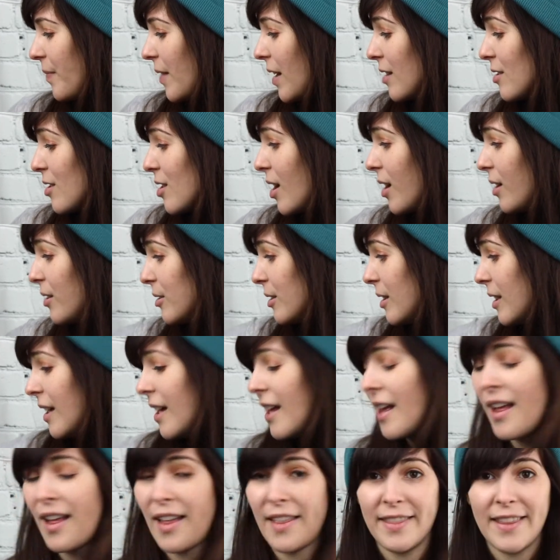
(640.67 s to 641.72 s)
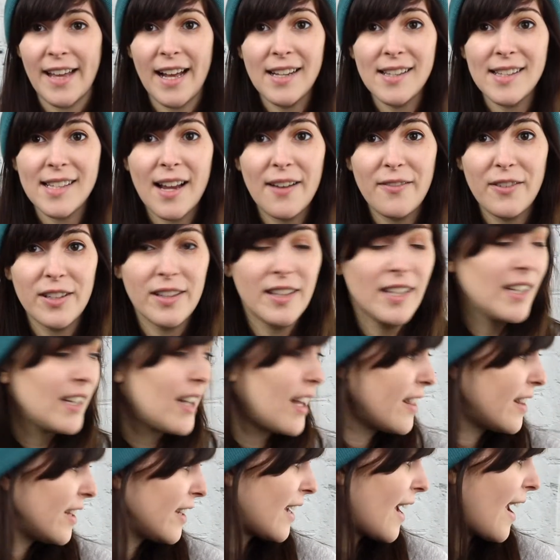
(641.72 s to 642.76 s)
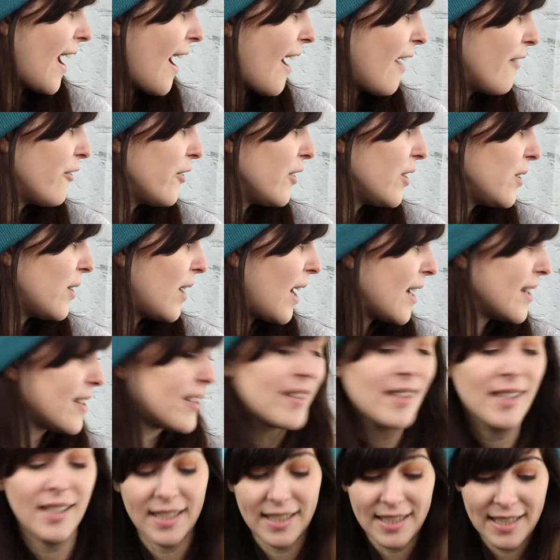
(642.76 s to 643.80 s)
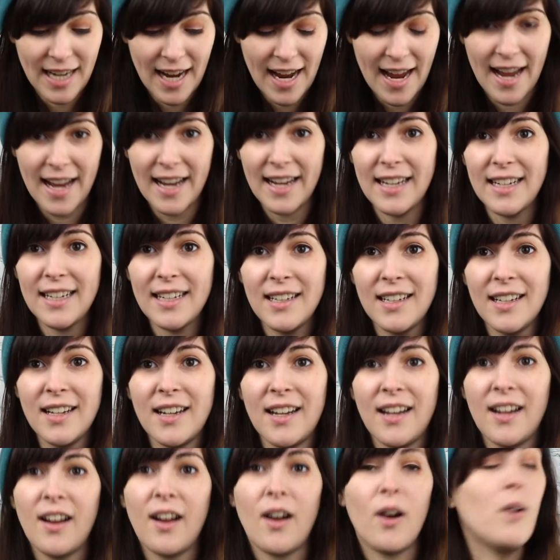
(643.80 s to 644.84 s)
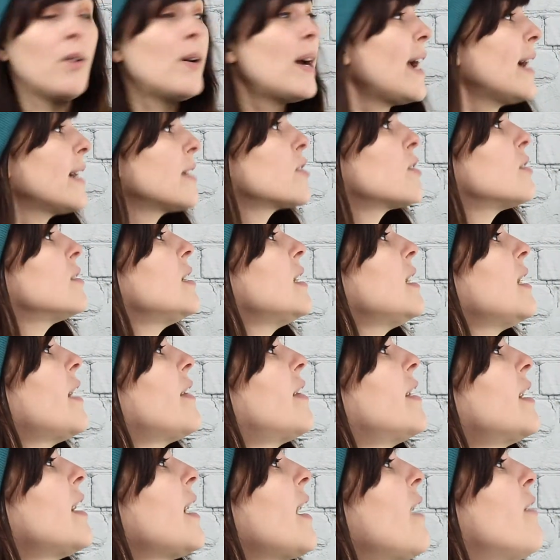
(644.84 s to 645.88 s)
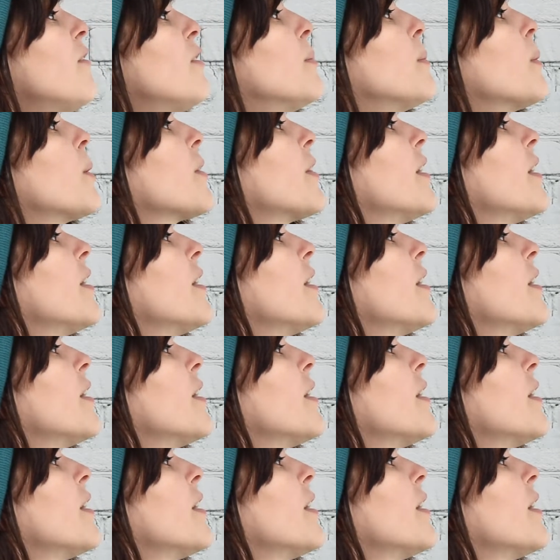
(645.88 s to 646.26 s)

So that's everything I think I have for you guys today. Oh, actually, I think I have one more